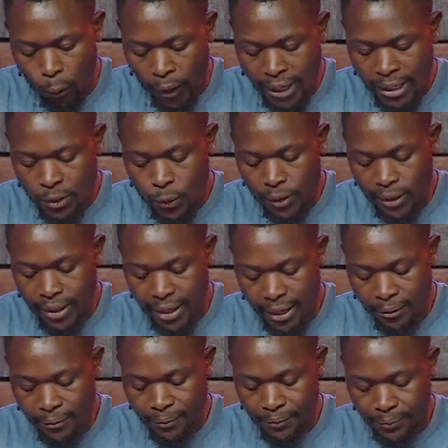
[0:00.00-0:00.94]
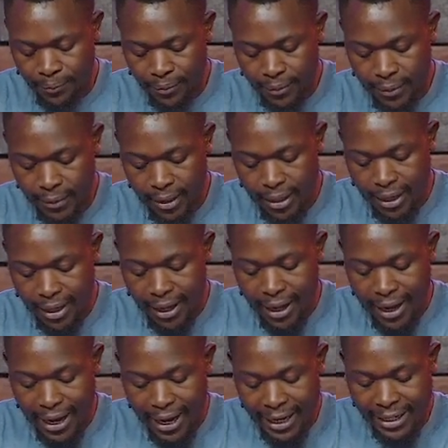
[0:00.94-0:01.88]
went with him,
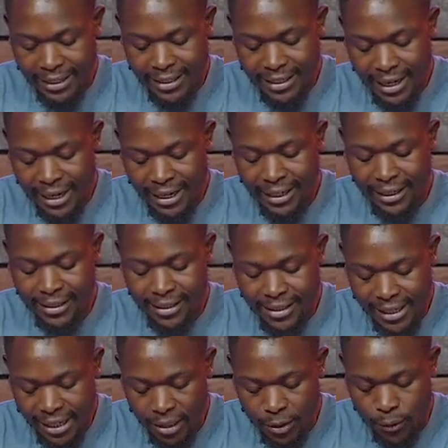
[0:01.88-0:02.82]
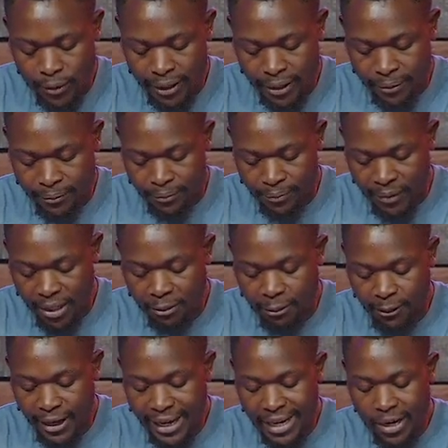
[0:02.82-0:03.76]
and he turned and said to them,
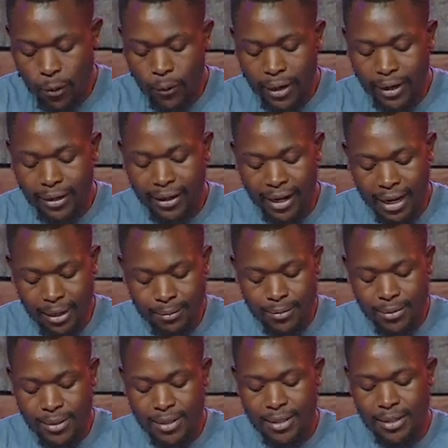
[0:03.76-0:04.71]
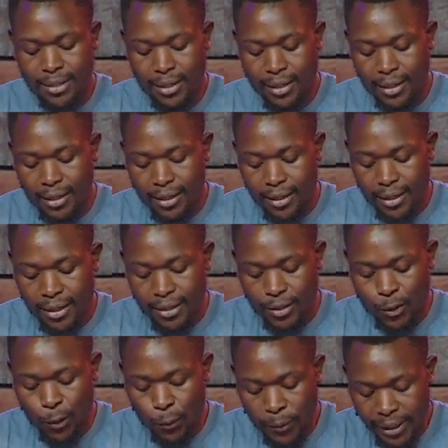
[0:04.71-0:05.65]
'If anyone comes
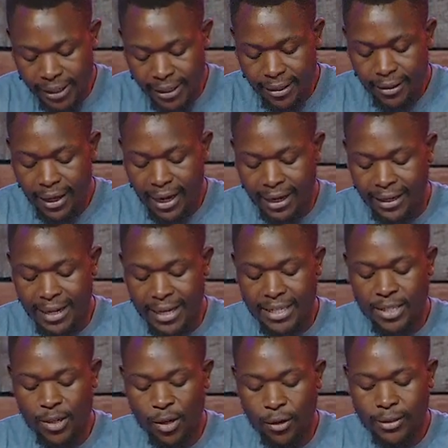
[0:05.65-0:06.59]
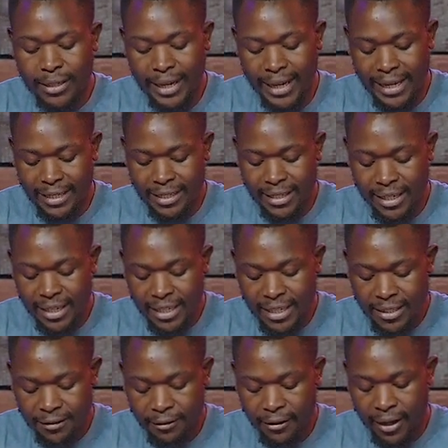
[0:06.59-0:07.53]
to me and does not hate
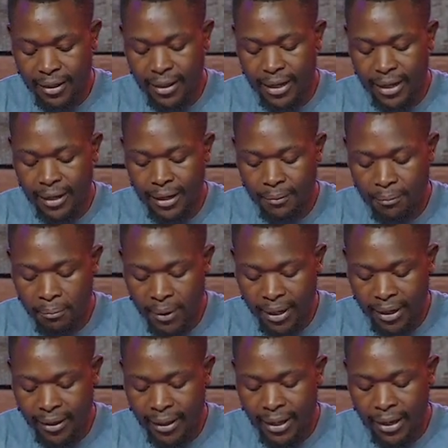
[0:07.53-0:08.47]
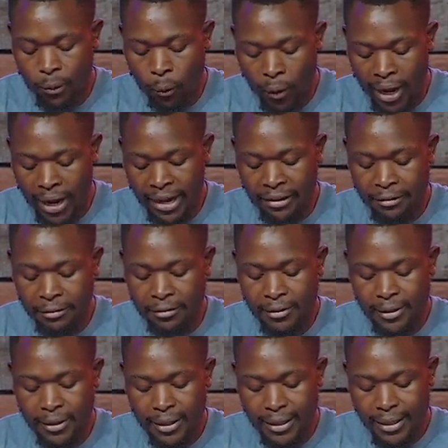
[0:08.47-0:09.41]
his father, mother,
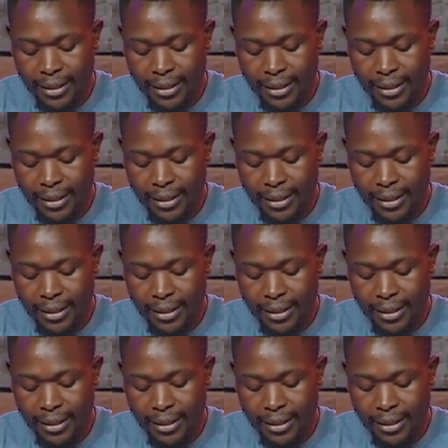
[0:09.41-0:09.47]
wife,